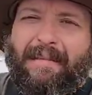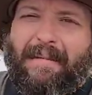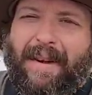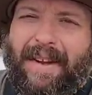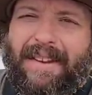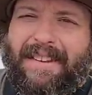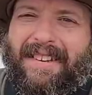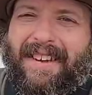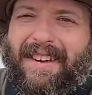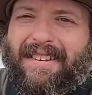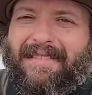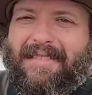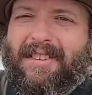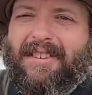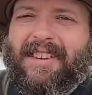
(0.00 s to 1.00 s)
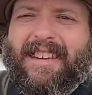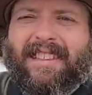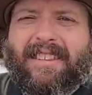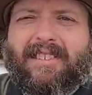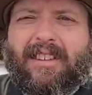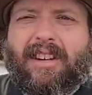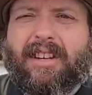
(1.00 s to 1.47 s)
But you can
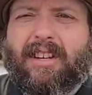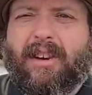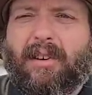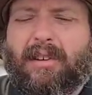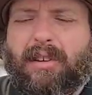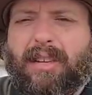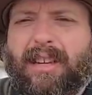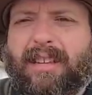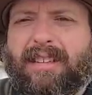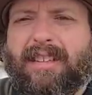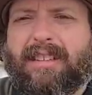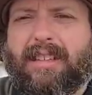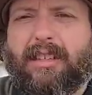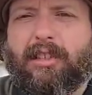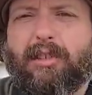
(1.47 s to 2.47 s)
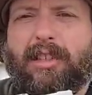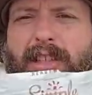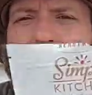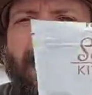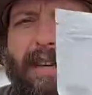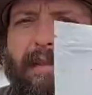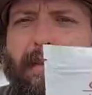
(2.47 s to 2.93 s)
get this on the go. You could eat this in a tree
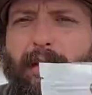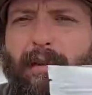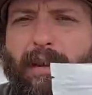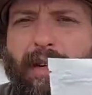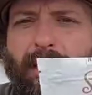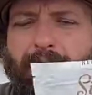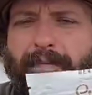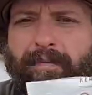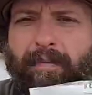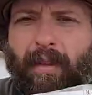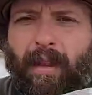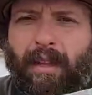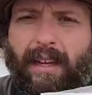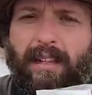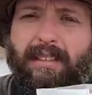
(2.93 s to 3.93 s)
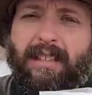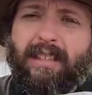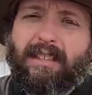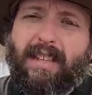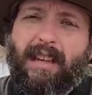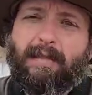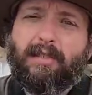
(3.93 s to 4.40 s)
stand if you were hunting. It's
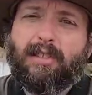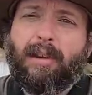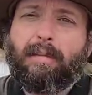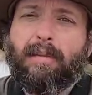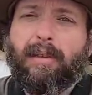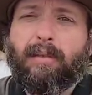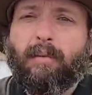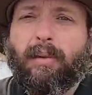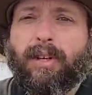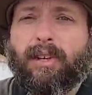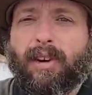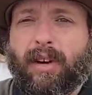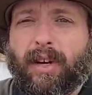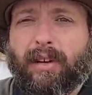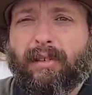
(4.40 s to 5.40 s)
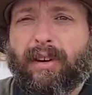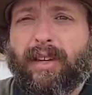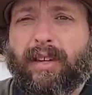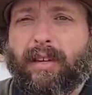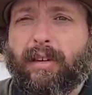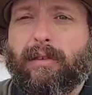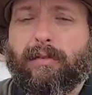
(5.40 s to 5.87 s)
nice to have something when you're hungry
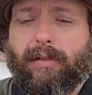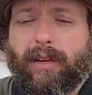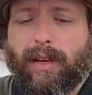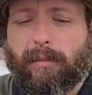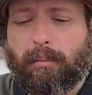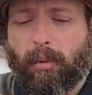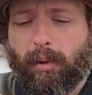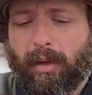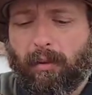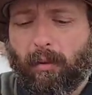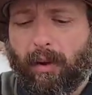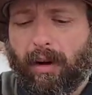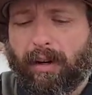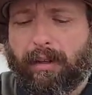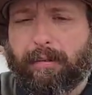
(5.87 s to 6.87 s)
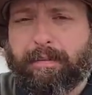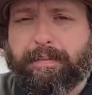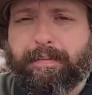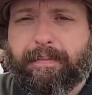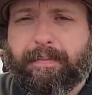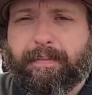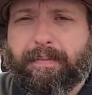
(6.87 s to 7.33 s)
and you don't feel like boiling water
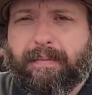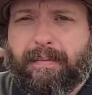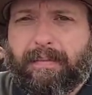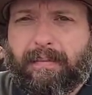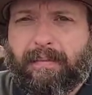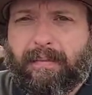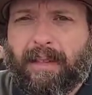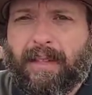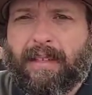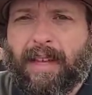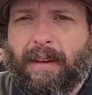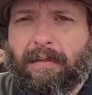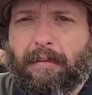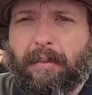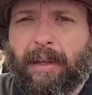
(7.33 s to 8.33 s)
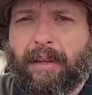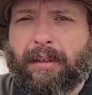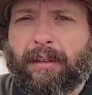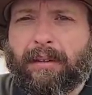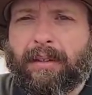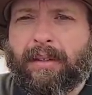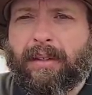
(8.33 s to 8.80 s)
to have a meal.